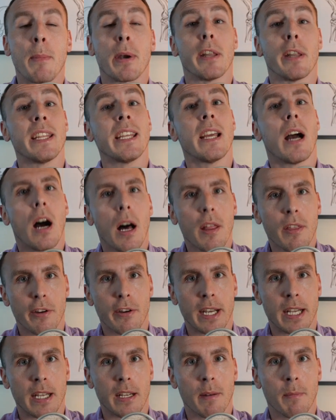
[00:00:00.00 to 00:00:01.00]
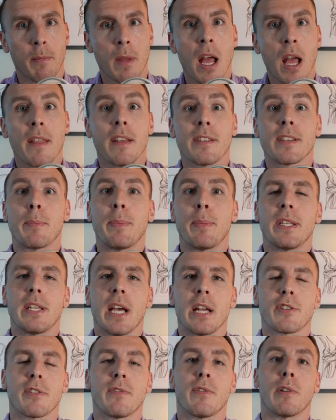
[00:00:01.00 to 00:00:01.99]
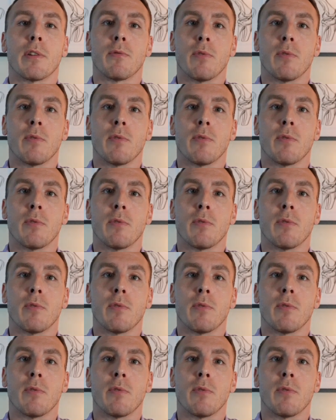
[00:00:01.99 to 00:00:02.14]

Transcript: But on the other hand, there's a potential for